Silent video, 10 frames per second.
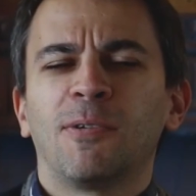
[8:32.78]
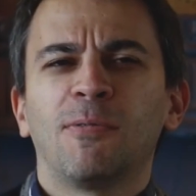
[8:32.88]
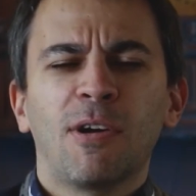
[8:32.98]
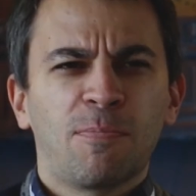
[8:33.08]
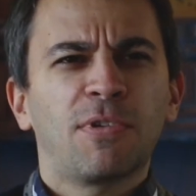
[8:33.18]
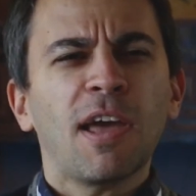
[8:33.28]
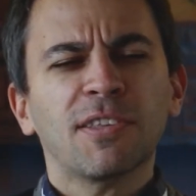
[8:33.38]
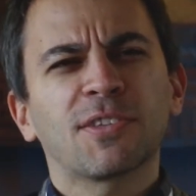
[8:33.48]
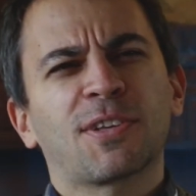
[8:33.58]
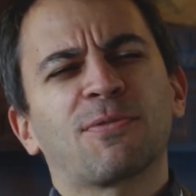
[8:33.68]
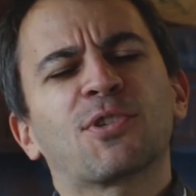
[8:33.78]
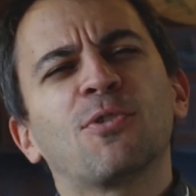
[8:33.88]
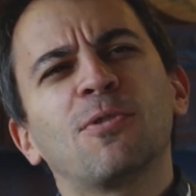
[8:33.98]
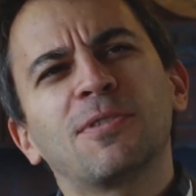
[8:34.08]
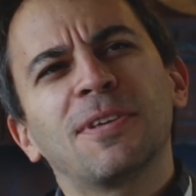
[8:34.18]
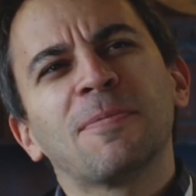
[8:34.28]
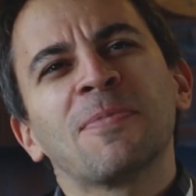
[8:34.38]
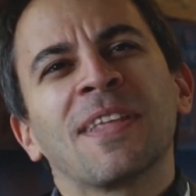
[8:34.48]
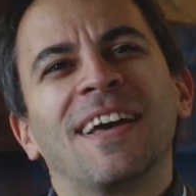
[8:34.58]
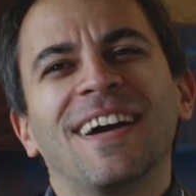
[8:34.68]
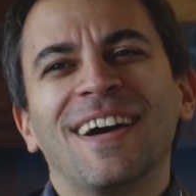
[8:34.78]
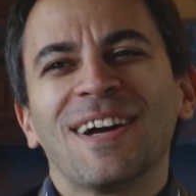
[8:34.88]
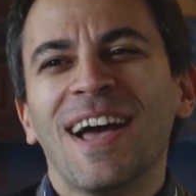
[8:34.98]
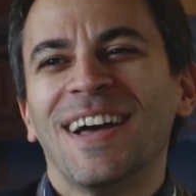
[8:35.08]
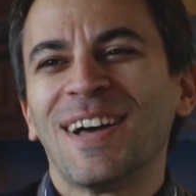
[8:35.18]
Well, prices have soared. I